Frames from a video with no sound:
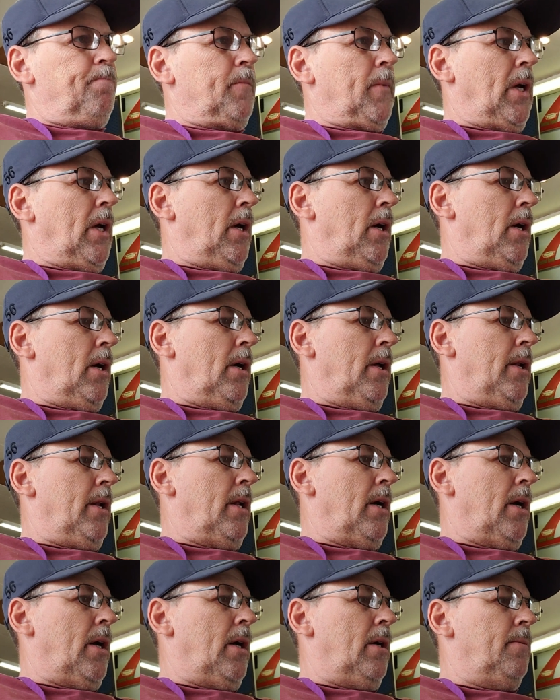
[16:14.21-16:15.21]
And
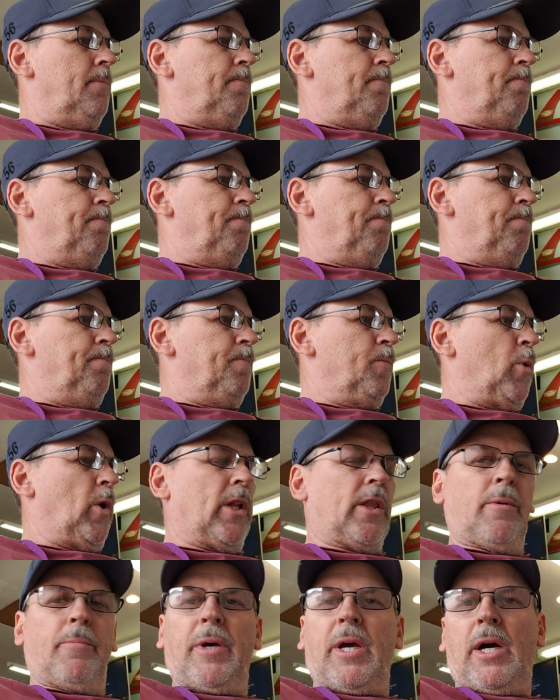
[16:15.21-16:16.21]

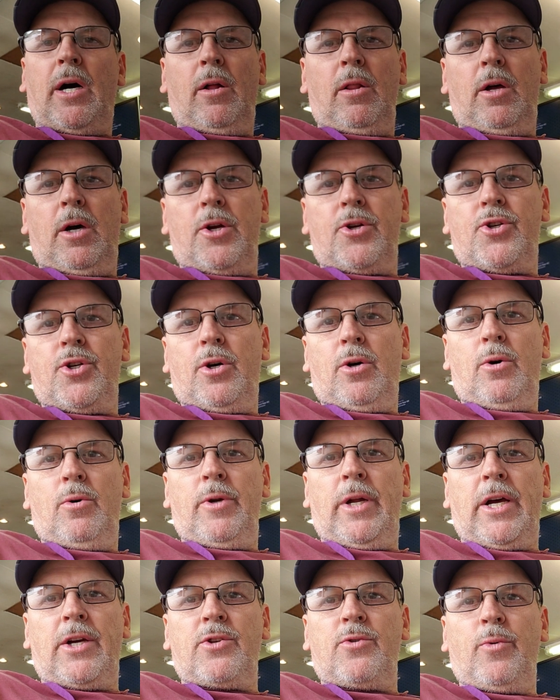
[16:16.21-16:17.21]
got the Big Outlaw show
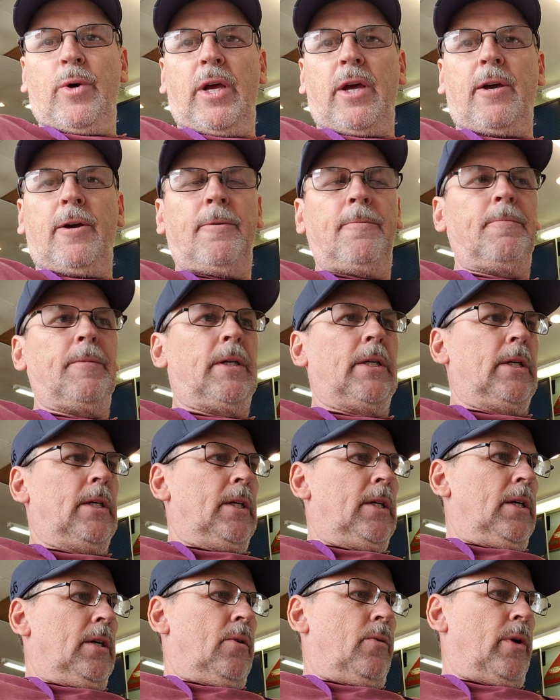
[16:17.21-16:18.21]
next week.
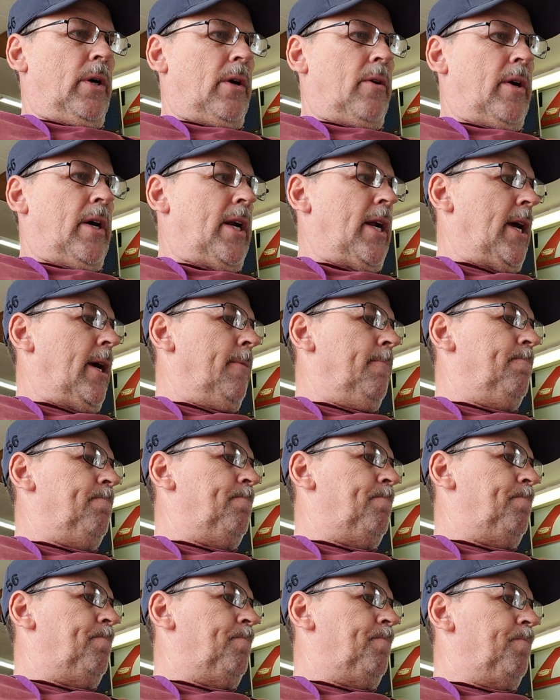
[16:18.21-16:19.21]
We are running
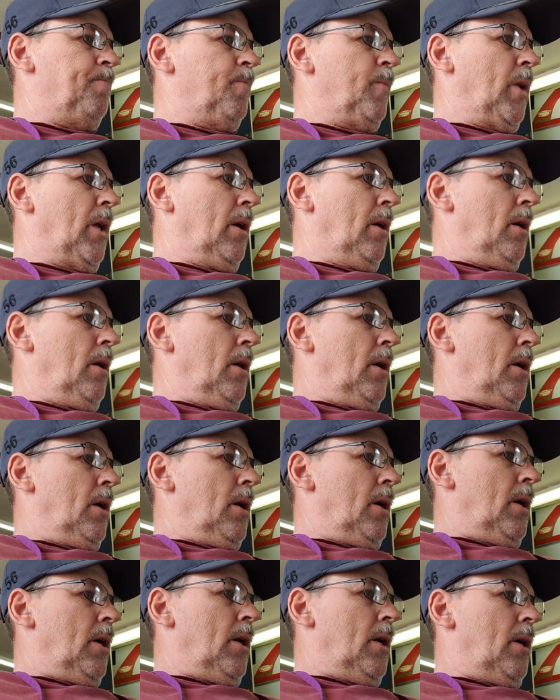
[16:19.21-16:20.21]

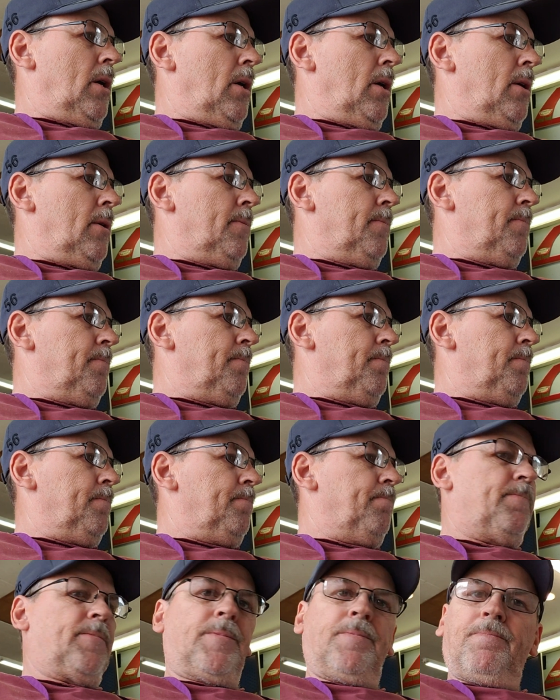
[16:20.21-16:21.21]
on
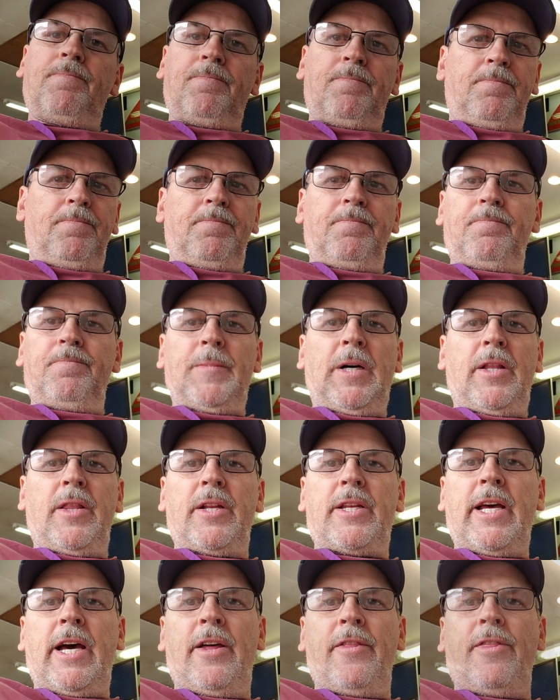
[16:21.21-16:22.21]
the
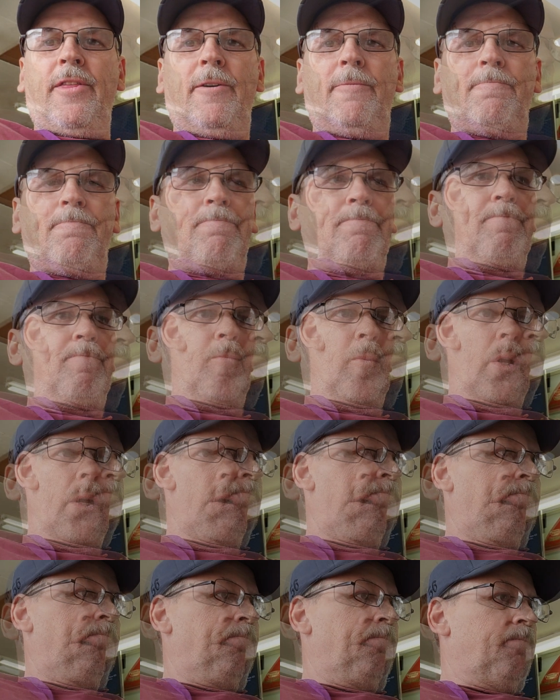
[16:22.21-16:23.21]
10th.
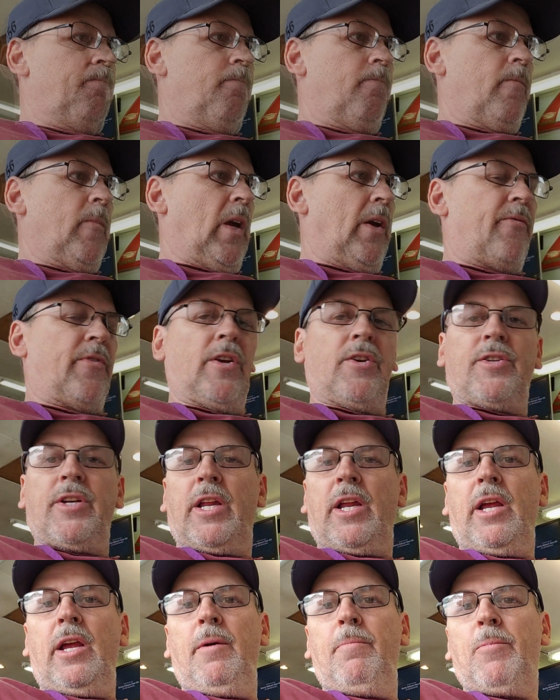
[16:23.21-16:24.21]
If there's
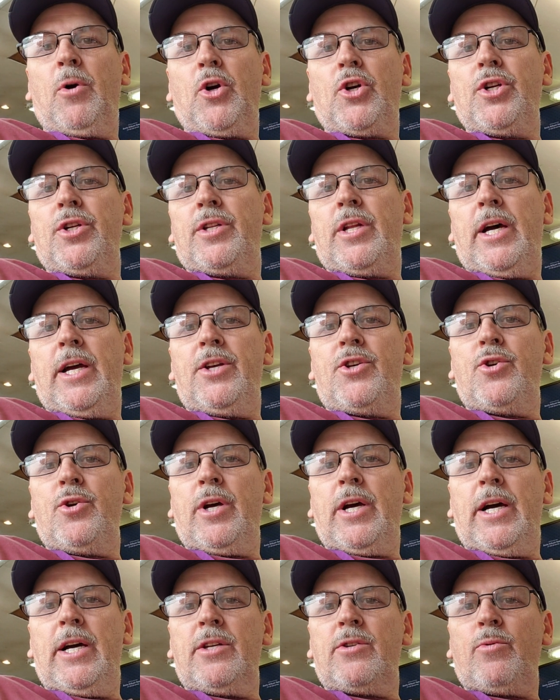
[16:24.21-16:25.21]
any merchandise you
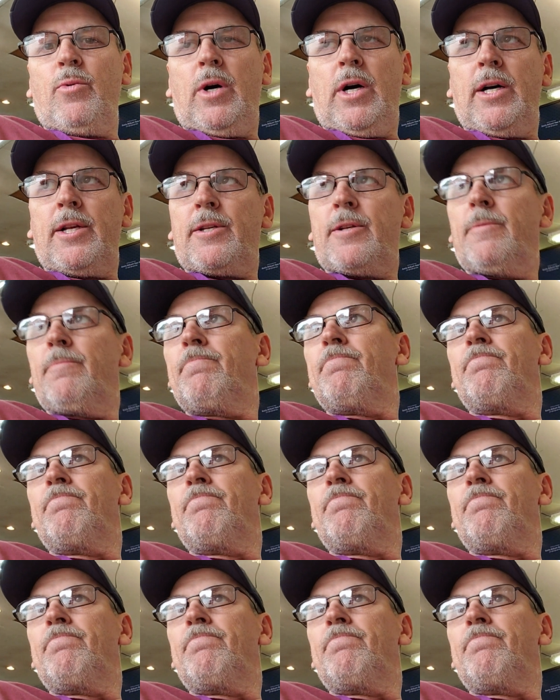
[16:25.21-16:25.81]
guys want,